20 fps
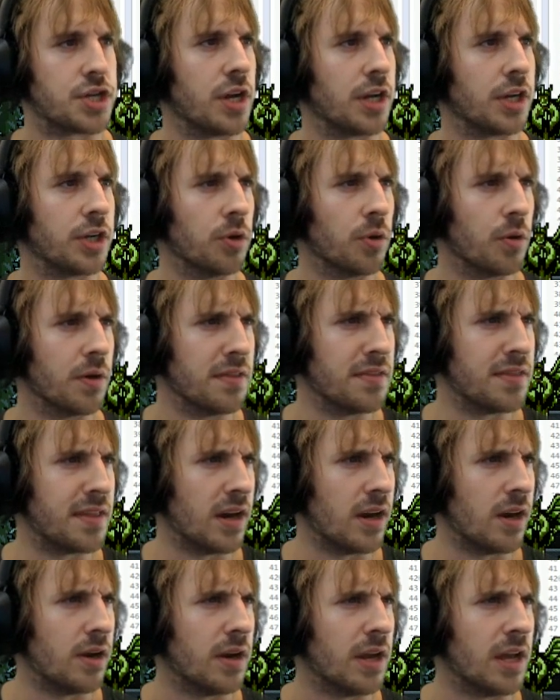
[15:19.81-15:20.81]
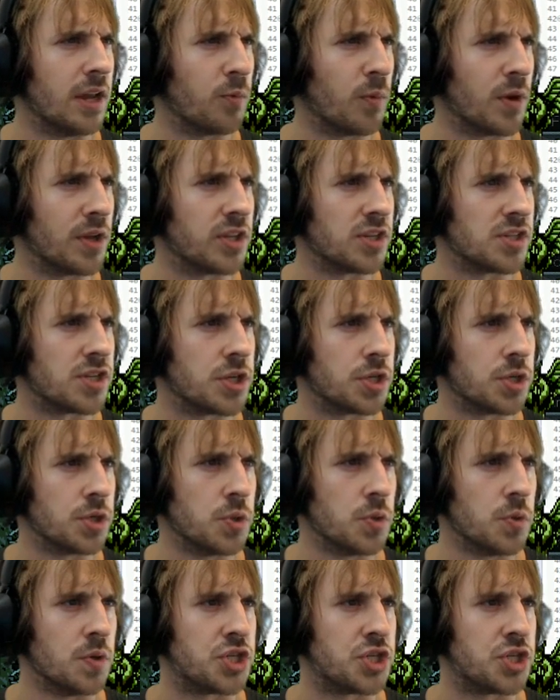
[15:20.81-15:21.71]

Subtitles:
I go in there, and what does it do?